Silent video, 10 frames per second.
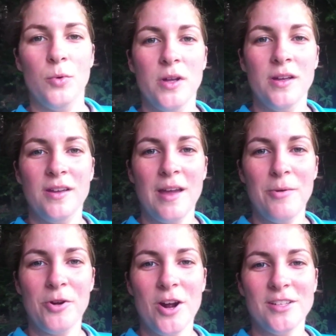we
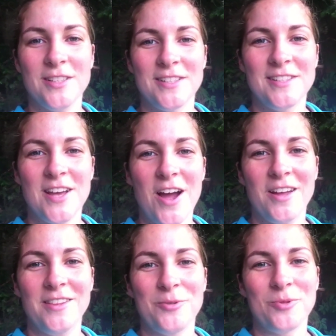came across a
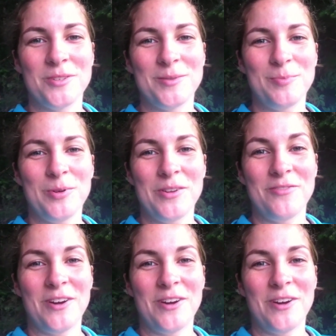sign that was pretty